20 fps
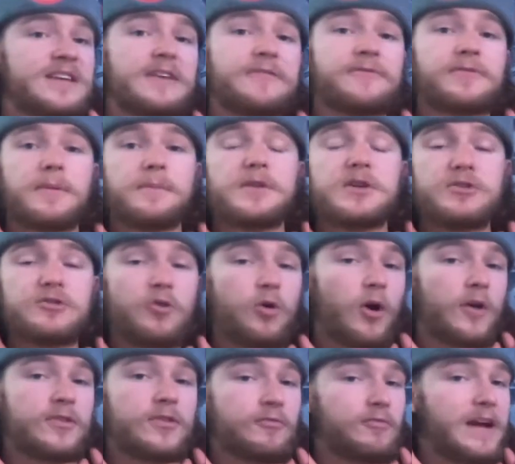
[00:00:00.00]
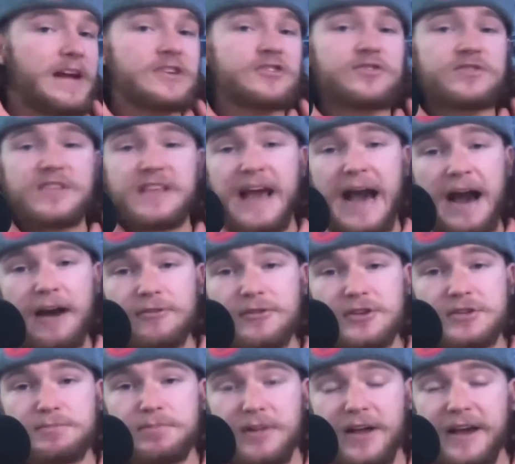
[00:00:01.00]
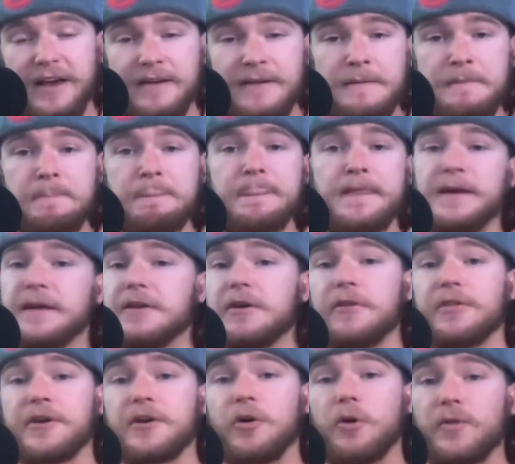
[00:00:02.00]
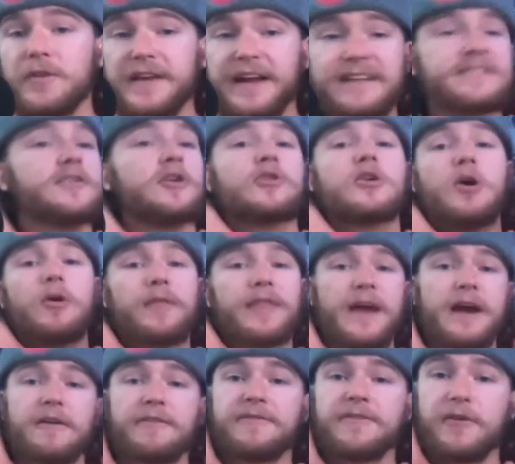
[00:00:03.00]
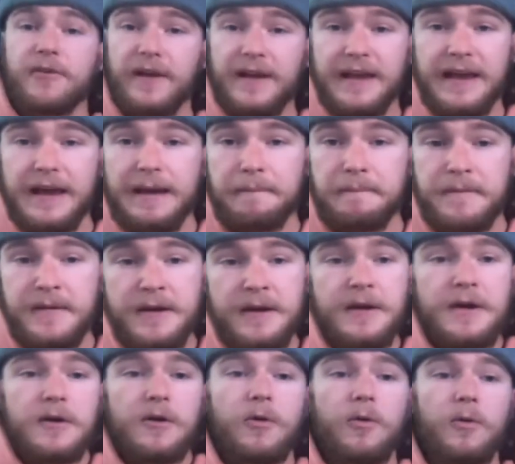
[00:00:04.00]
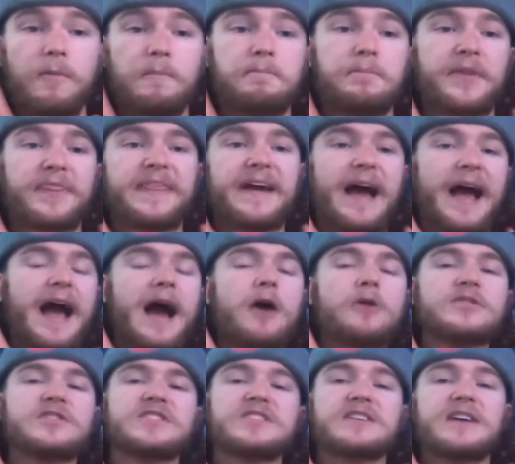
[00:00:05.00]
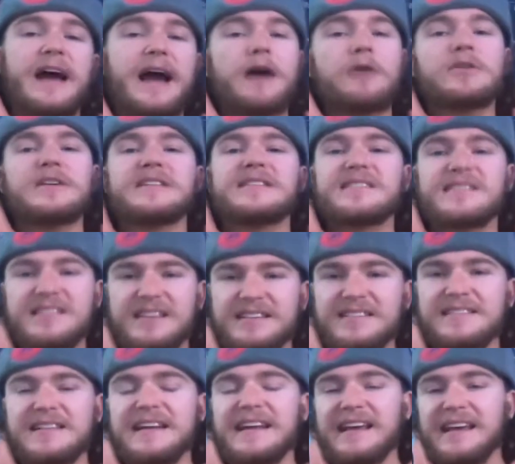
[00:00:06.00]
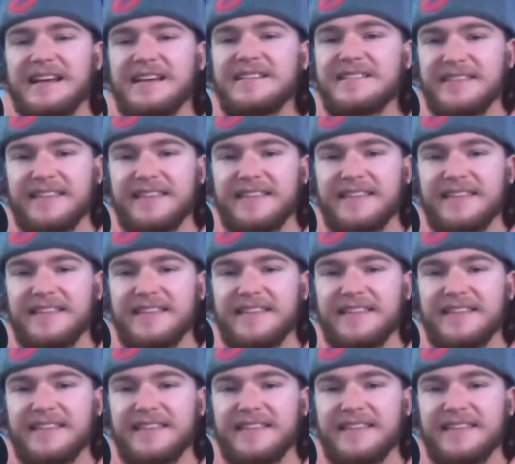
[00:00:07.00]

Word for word: from New York, the Rangers, the Islanders play, you know, the Golden Knights. They'll go there for a game. But the, how how consistent is